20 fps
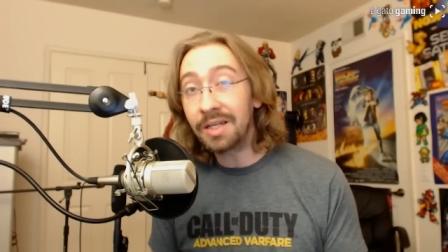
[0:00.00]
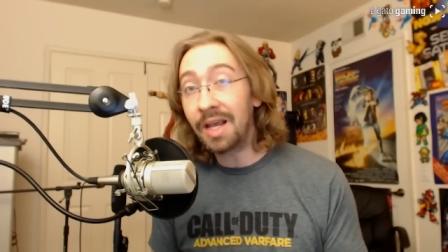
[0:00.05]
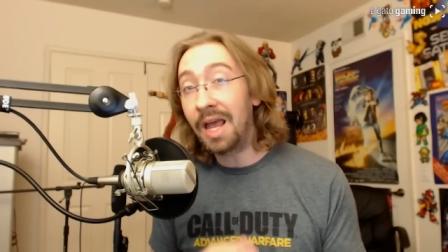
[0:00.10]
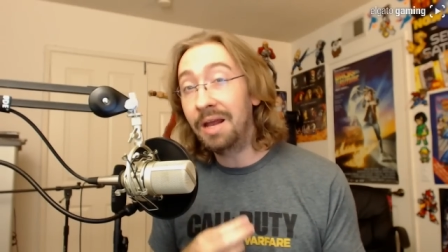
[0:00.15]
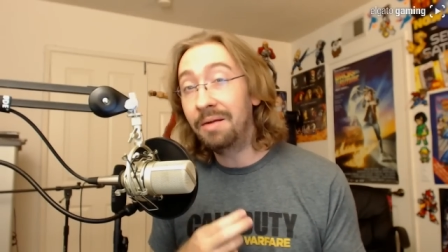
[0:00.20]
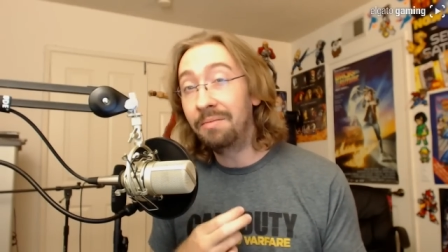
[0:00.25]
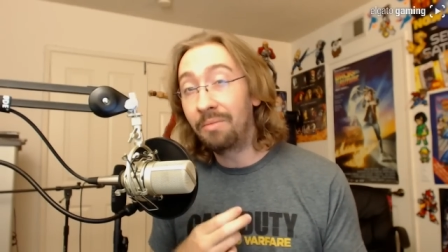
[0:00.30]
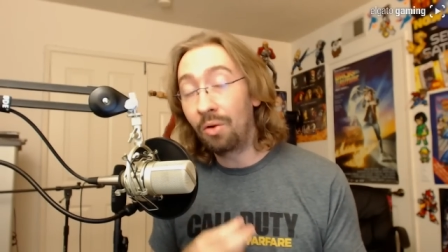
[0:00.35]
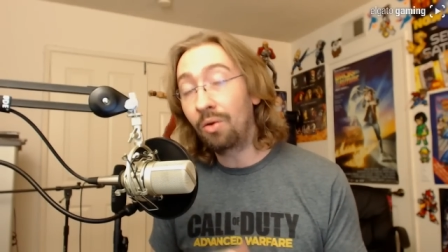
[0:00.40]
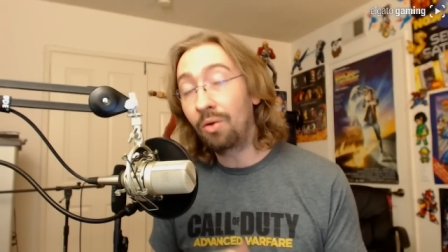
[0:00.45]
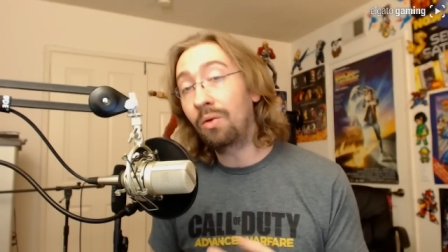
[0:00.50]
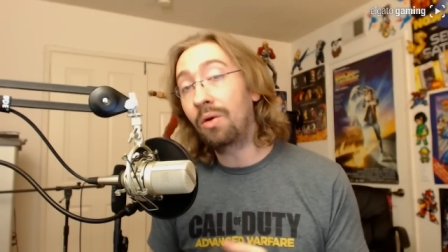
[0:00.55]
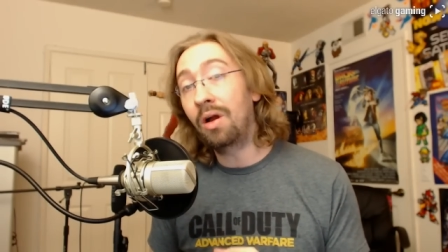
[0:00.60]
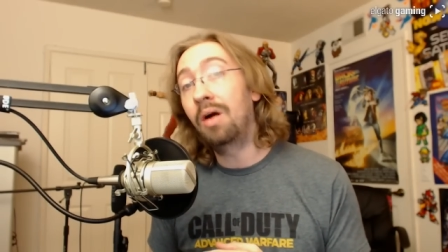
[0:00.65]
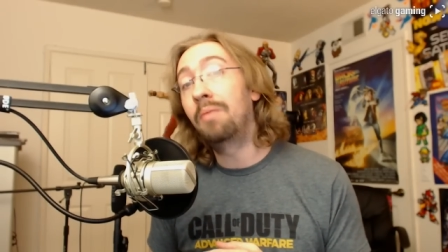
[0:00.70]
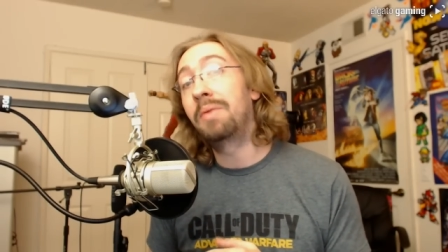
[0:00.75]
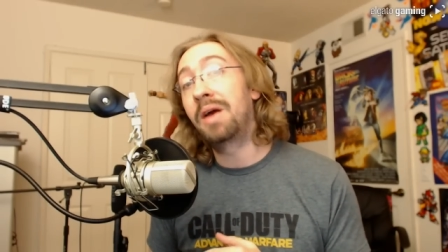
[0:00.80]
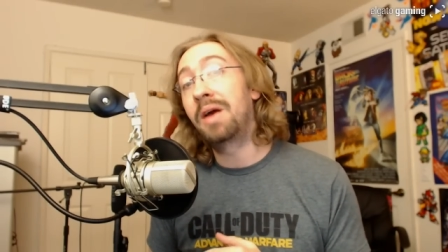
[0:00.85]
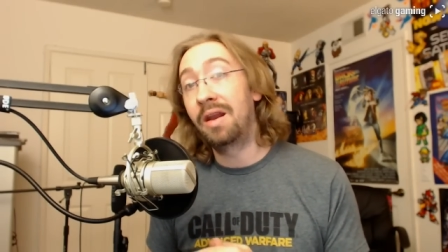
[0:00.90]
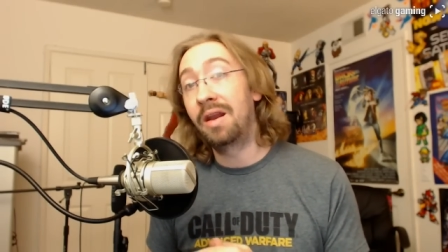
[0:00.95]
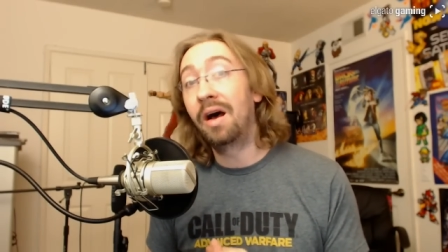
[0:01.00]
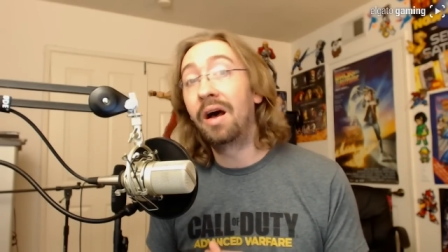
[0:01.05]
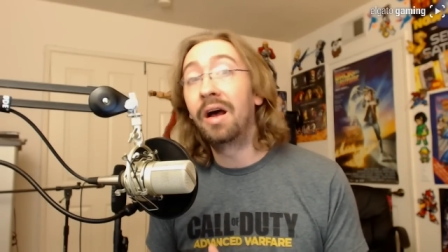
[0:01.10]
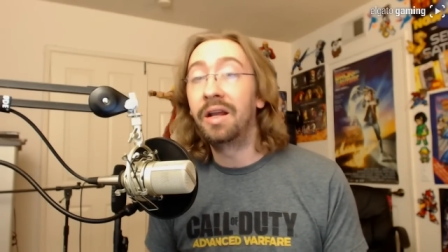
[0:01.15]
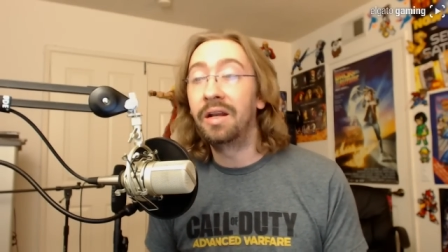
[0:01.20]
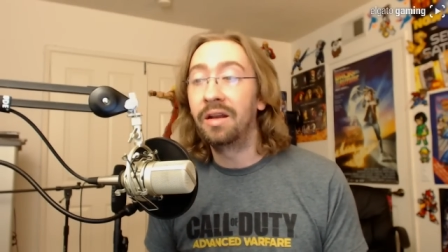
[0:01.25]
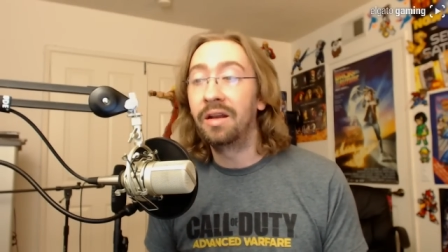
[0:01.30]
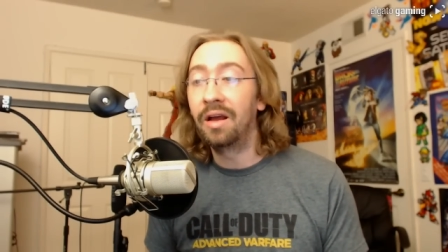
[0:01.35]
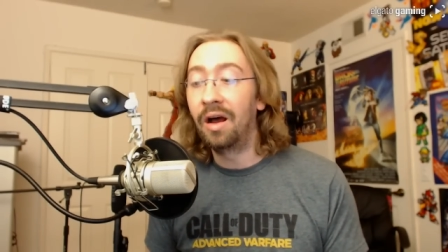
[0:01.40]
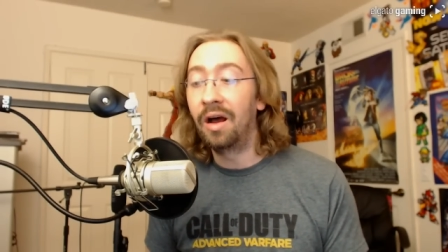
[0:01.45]
and Mortal Kombat 9,
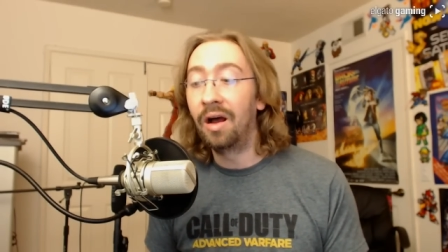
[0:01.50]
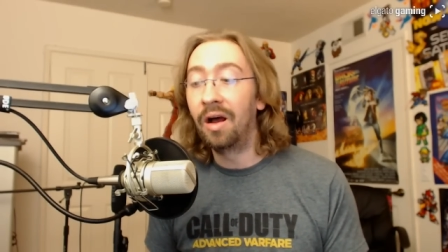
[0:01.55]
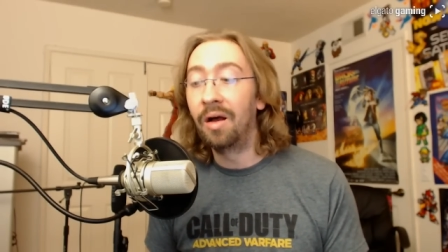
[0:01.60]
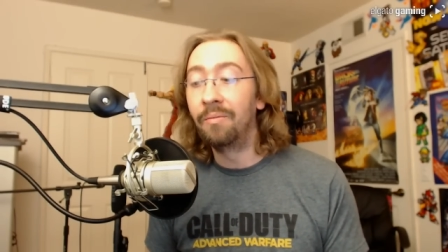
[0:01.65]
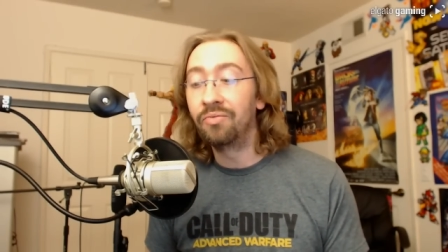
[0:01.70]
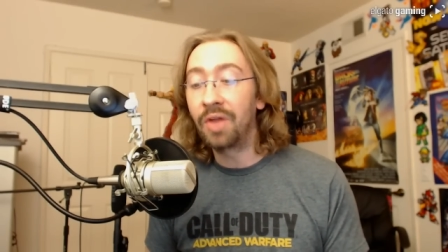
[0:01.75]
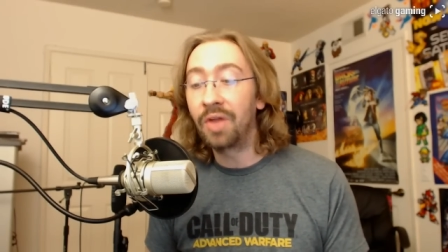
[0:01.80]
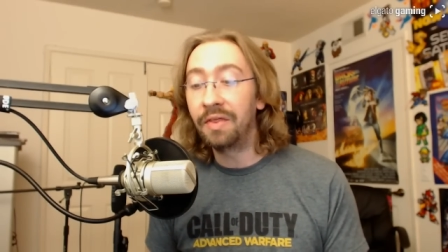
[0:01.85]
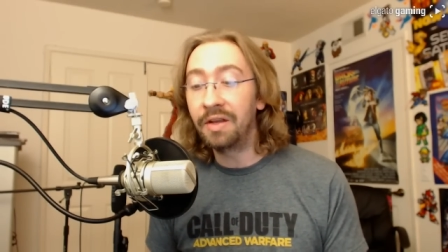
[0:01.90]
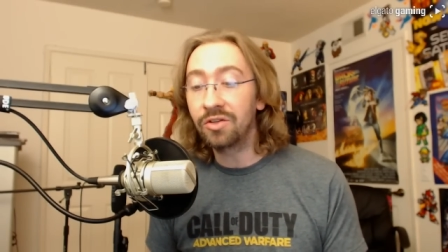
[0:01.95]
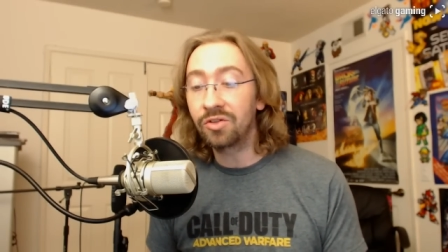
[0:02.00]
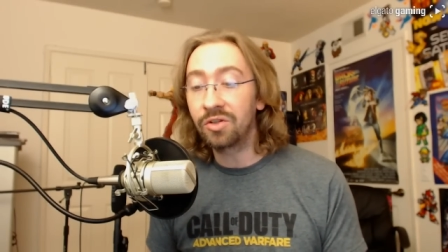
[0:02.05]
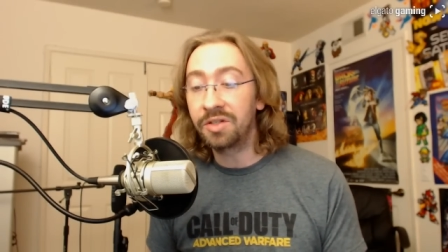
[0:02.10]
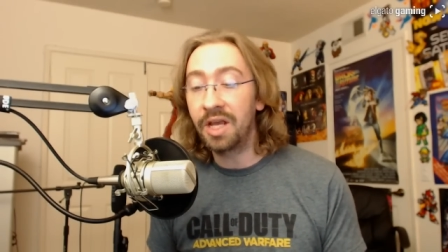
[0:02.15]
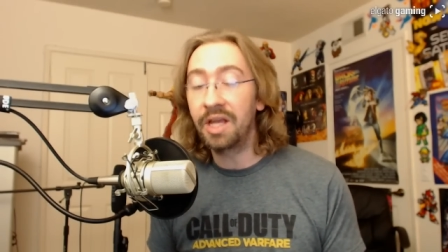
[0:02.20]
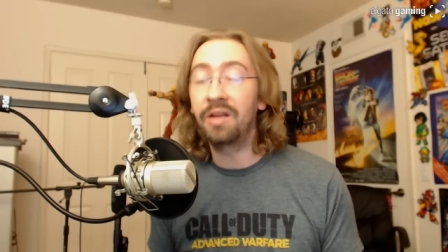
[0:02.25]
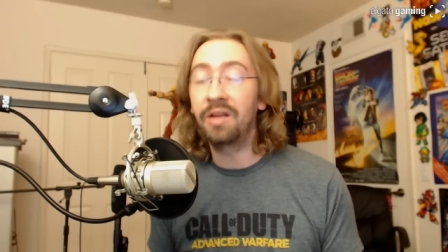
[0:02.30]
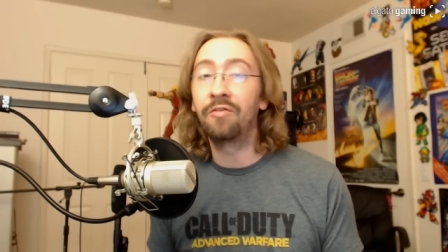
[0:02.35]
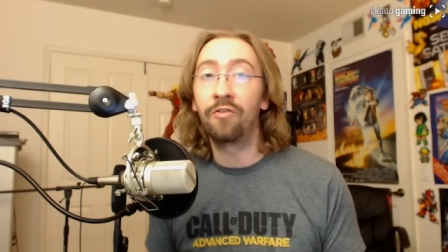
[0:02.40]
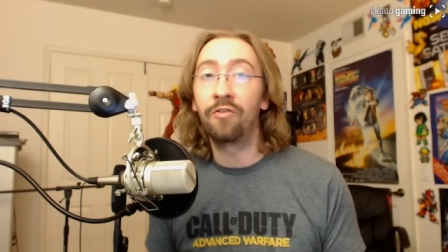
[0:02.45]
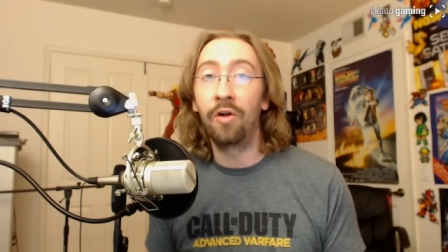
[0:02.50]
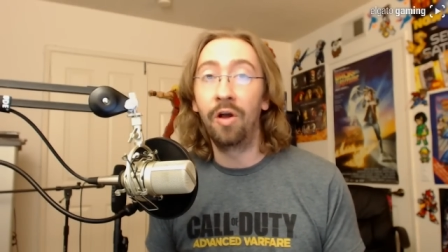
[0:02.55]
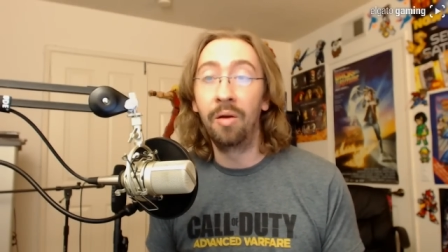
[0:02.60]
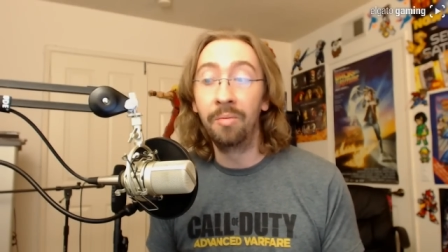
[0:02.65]
and these are taken from